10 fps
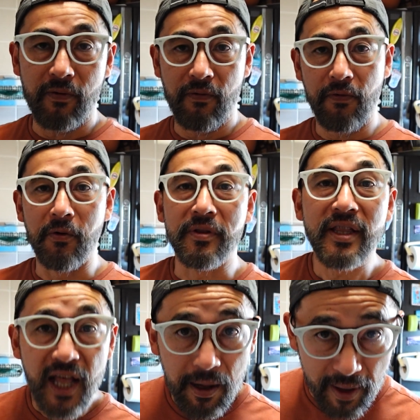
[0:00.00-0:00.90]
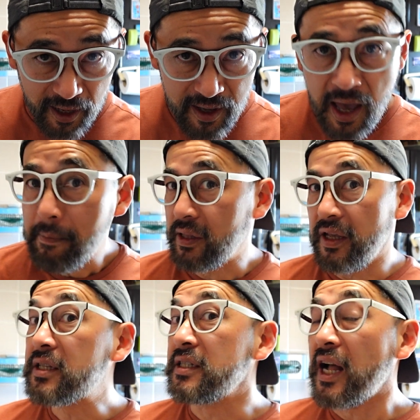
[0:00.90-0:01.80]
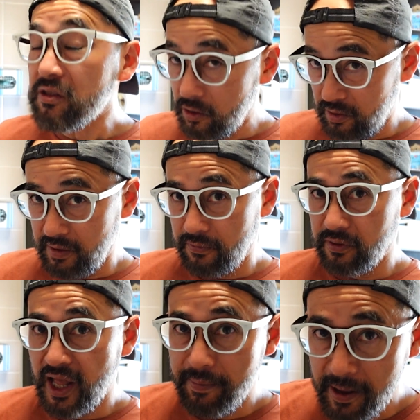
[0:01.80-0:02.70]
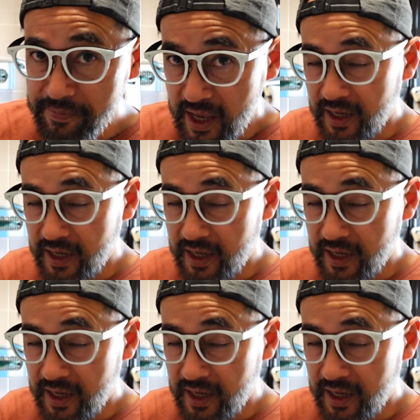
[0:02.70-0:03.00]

for nabe, but it's not only for nabe.